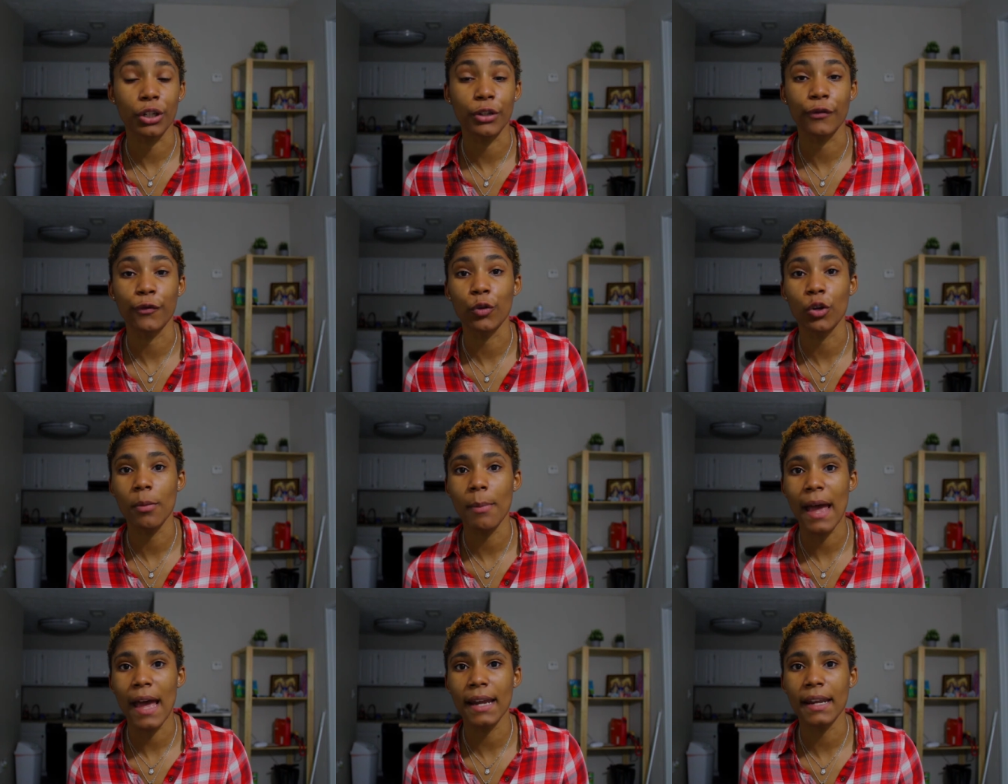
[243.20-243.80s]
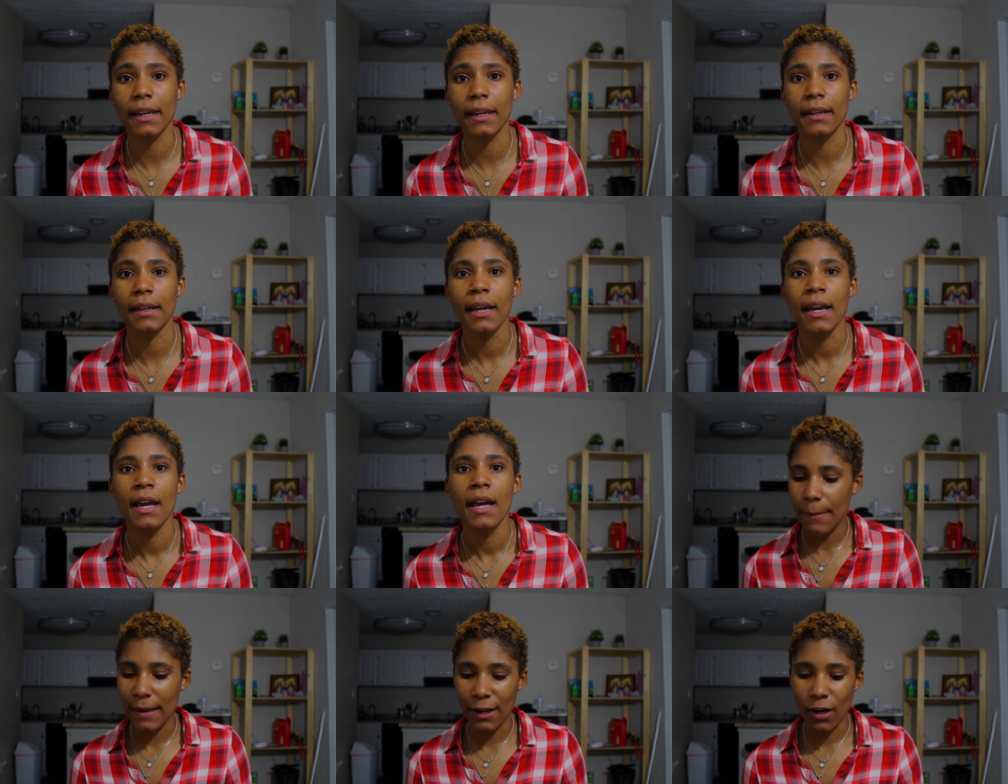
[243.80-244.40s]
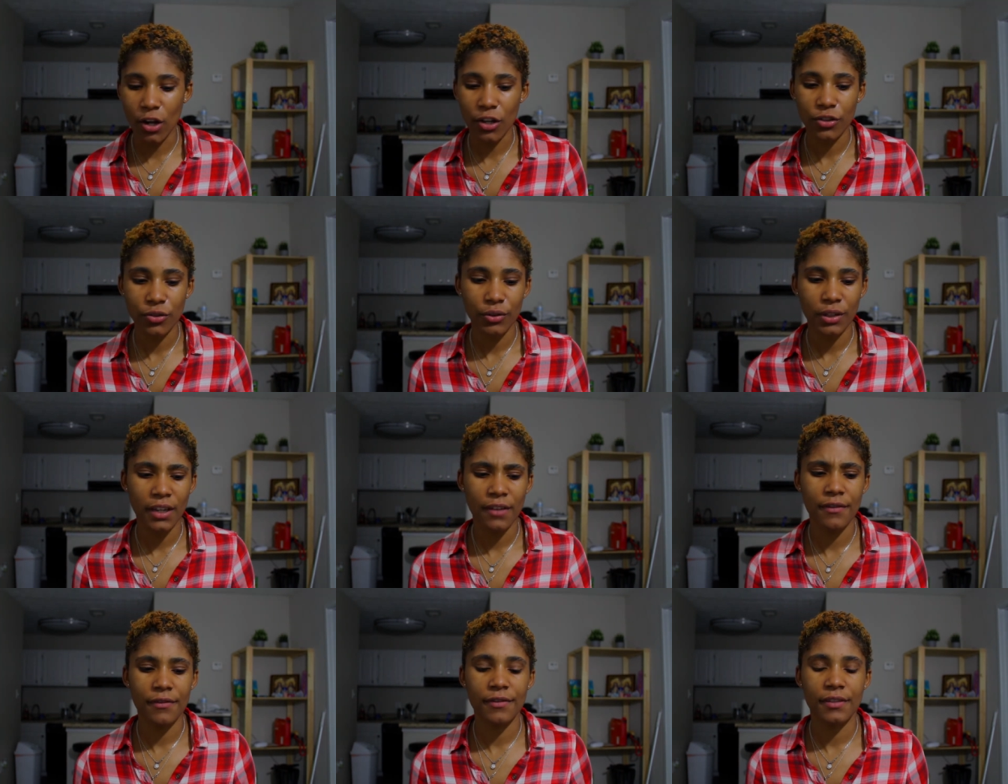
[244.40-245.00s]
and formatted. It also
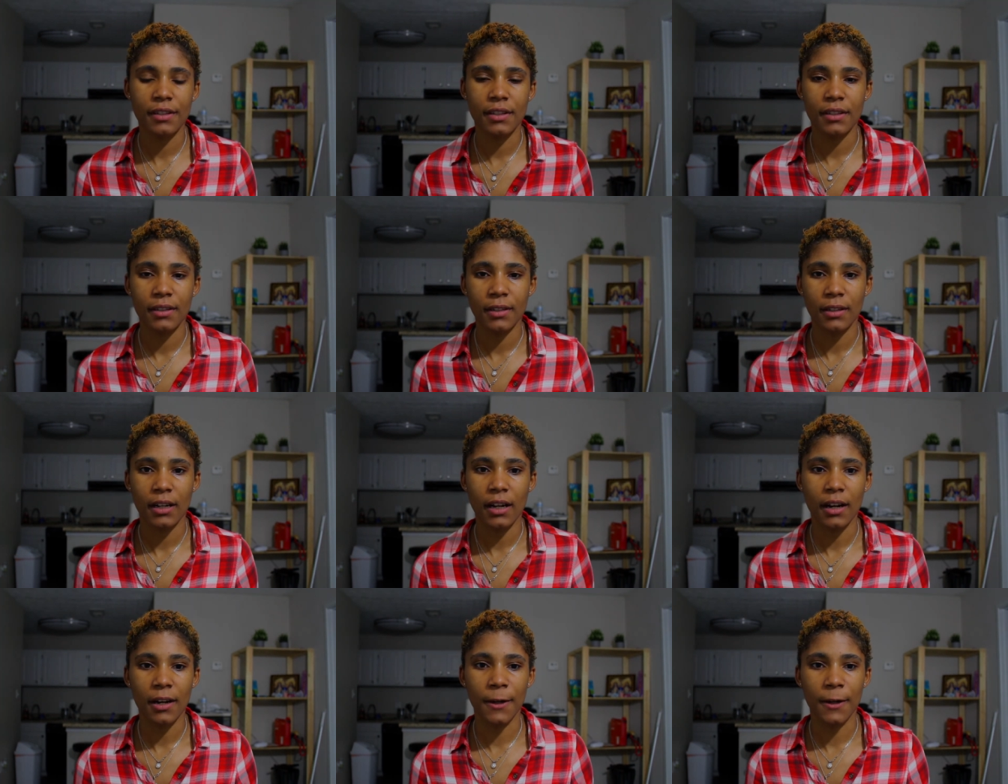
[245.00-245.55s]
gives